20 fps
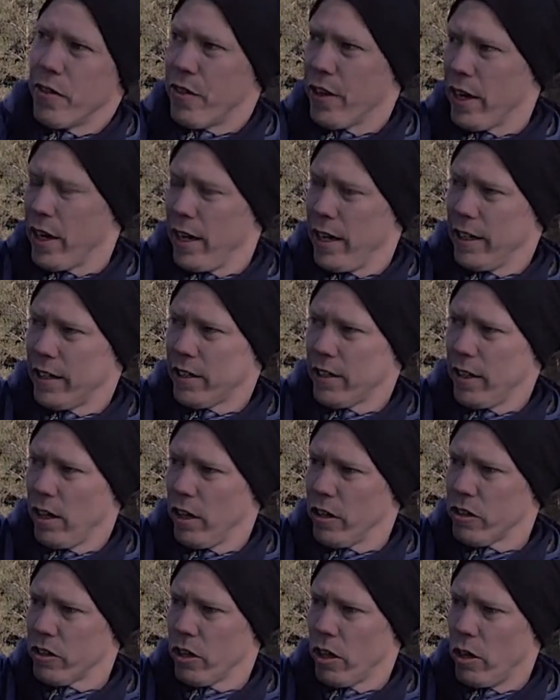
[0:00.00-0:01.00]
it's
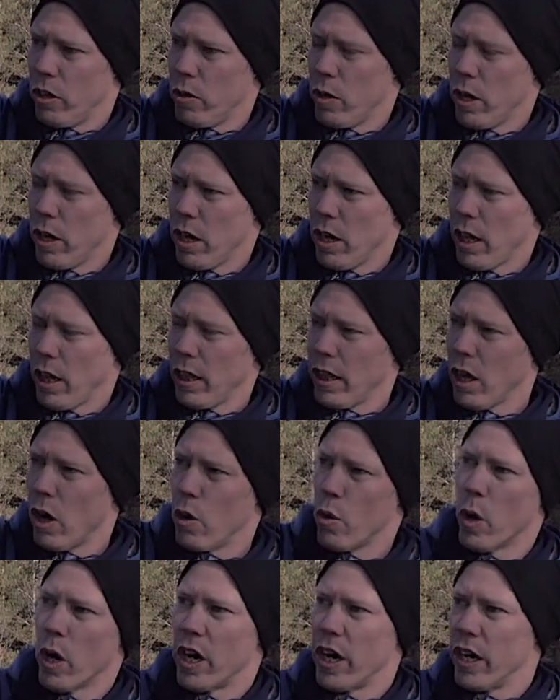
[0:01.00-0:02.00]
also
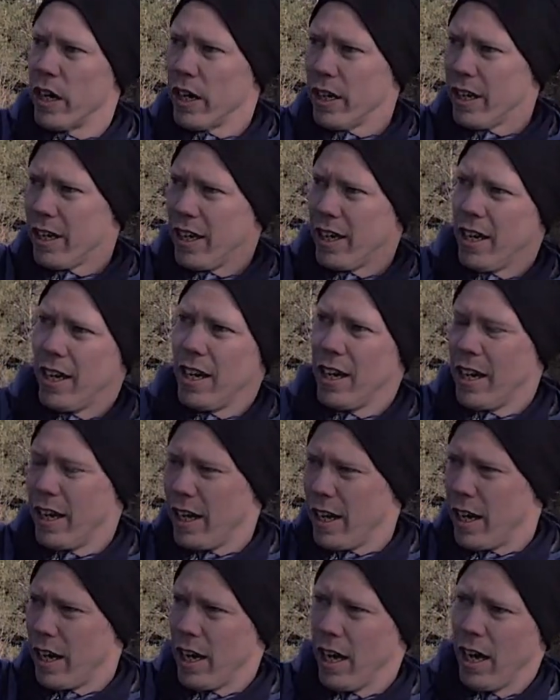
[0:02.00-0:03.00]
lower
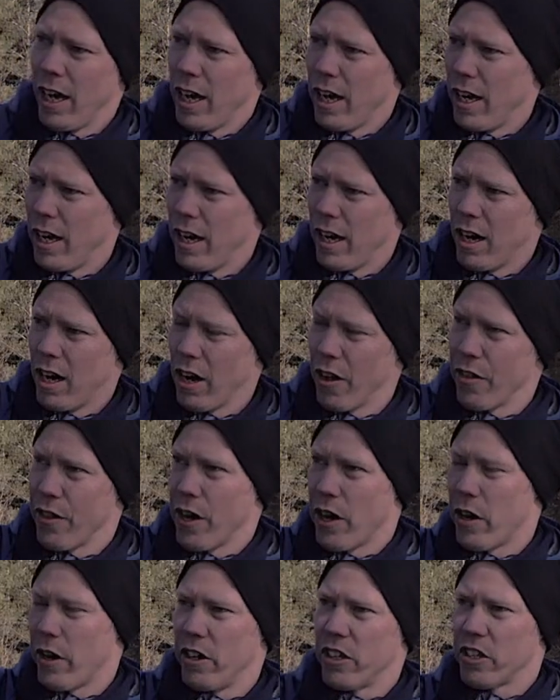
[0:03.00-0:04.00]
on the
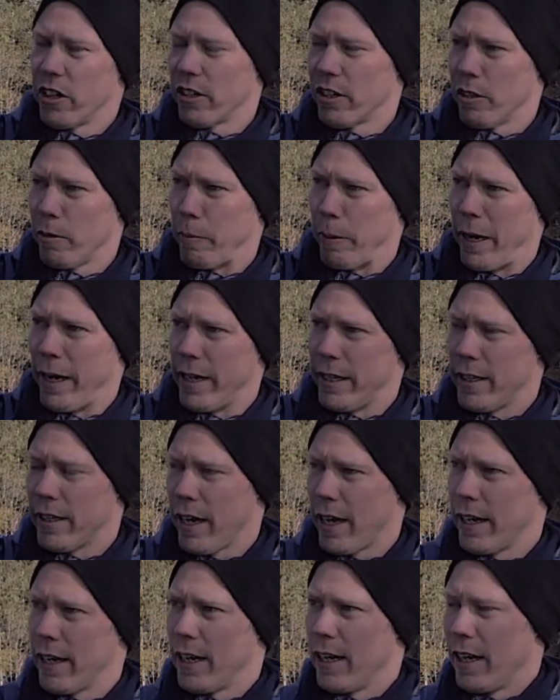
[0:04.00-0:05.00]
horizontal plane
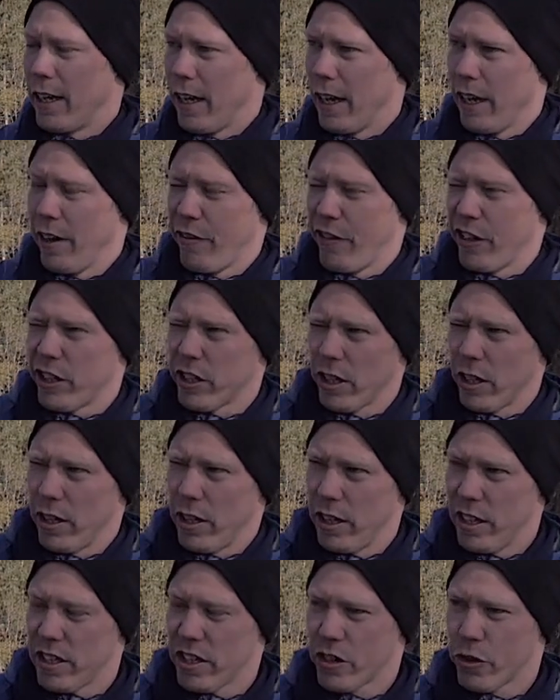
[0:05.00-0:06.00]
than if it's
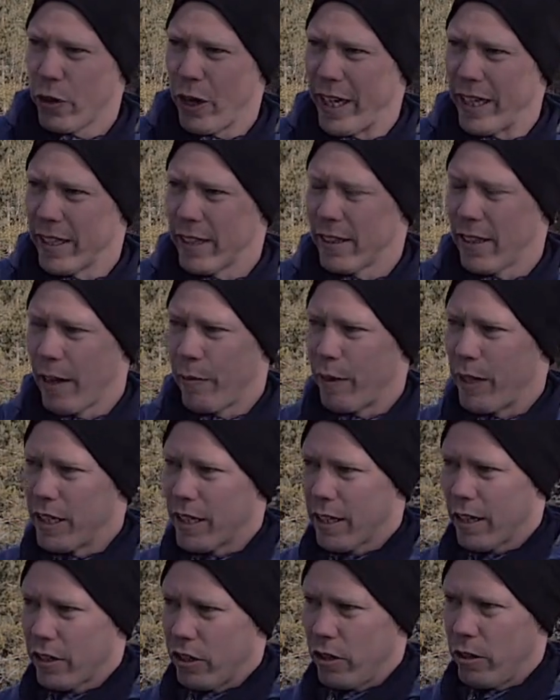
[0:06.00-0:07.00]
straight. That means
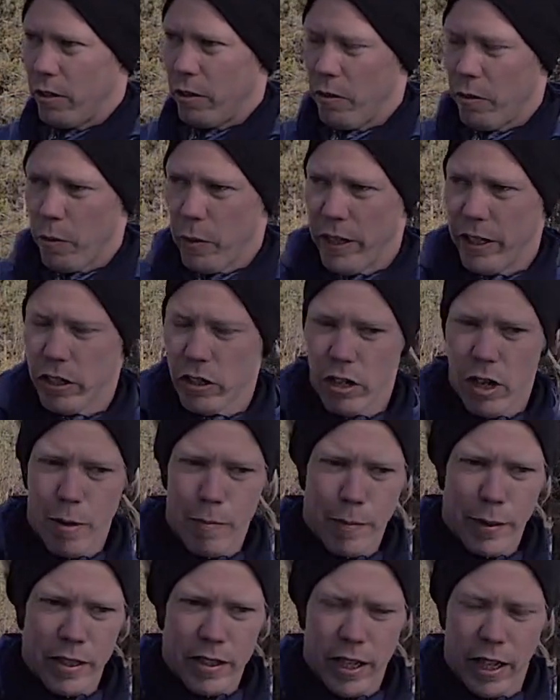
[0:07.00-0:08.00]
that you need to
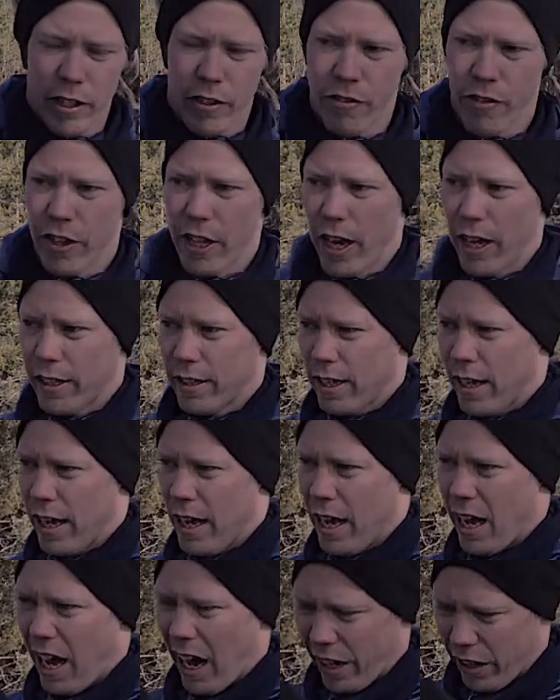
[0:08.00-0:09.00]
compensate for that,
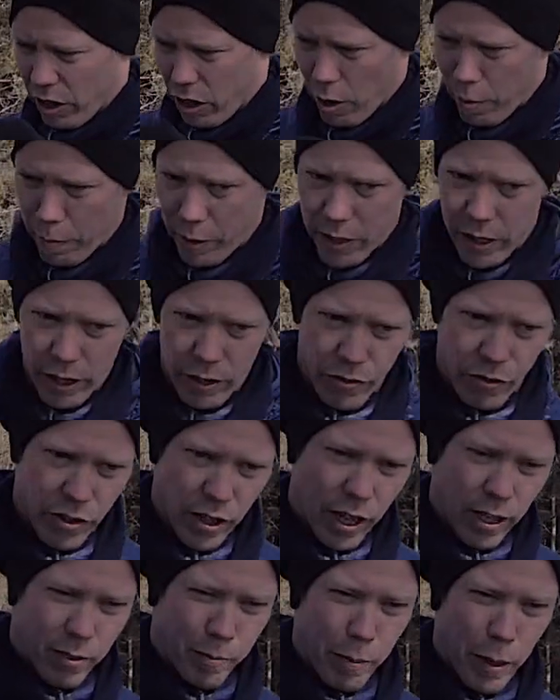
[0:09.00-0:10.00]
and you compensate for
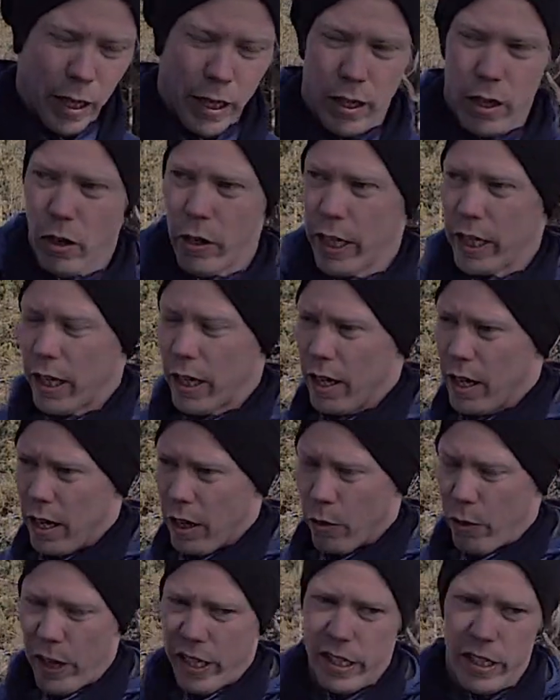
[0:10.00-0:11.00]
that by
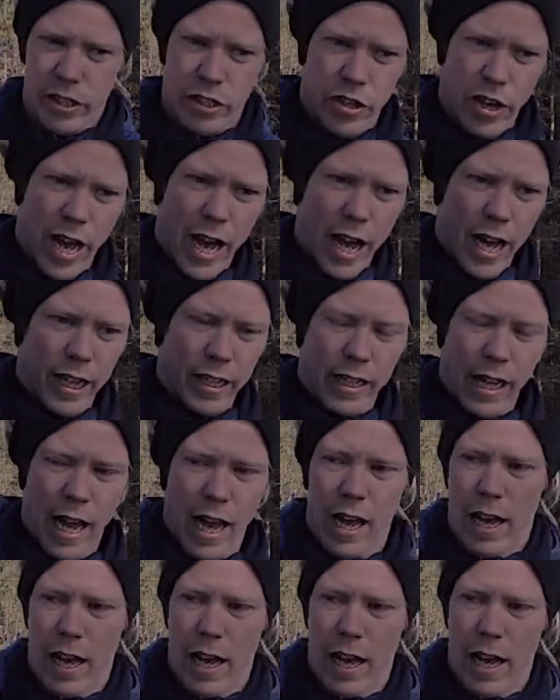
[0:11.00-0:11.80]
raising your hand